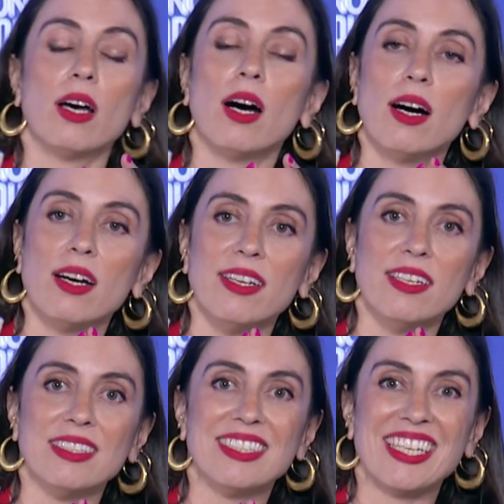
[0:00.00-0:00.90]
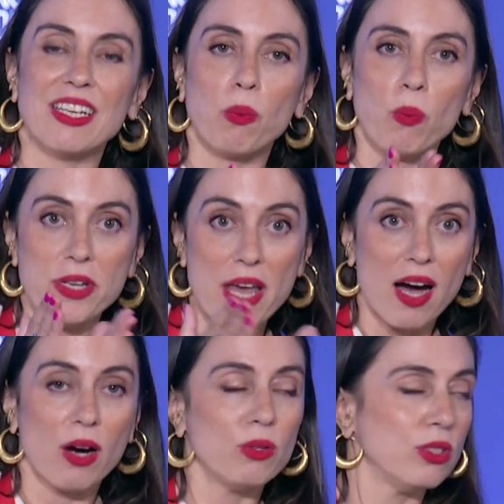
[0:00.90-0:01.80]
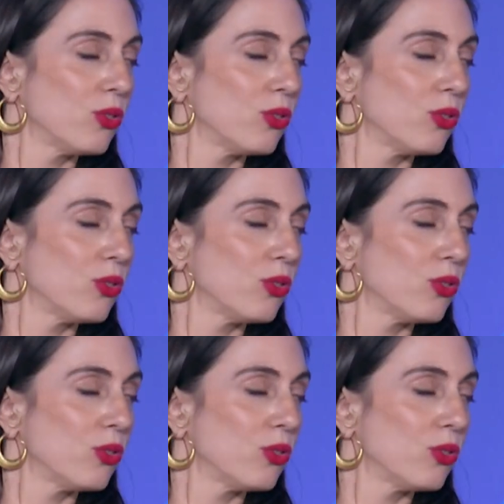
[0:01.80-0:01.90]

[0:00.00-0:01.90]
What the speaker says: And now in